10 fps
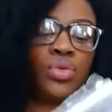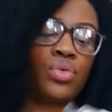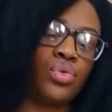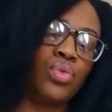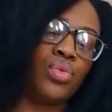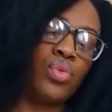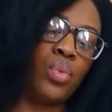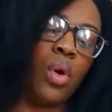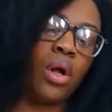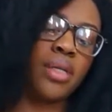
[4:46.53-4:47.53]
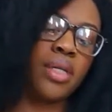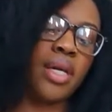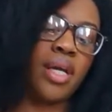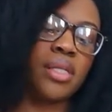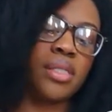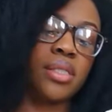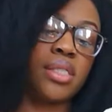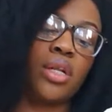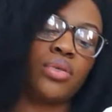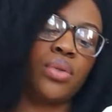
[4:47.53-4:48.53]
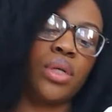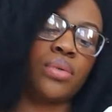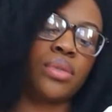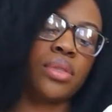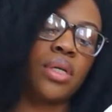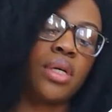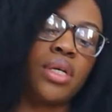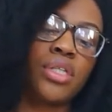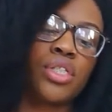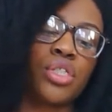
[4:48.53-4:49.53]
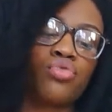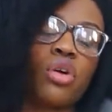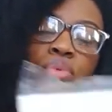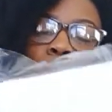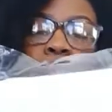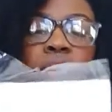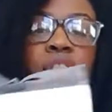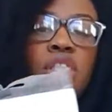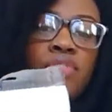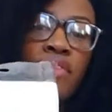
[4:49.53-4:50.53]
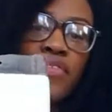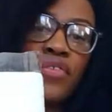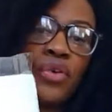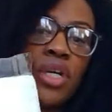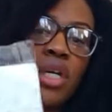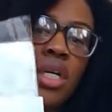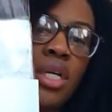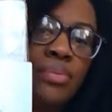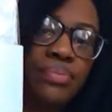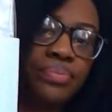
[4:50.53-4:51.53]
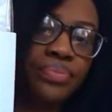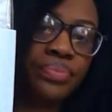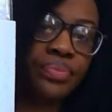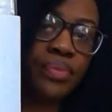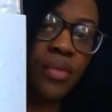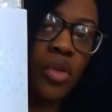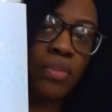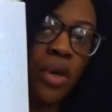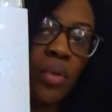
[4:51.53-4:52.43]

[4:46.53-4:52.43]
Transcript: 2 walnut and cellulose scrubber sponges for free with my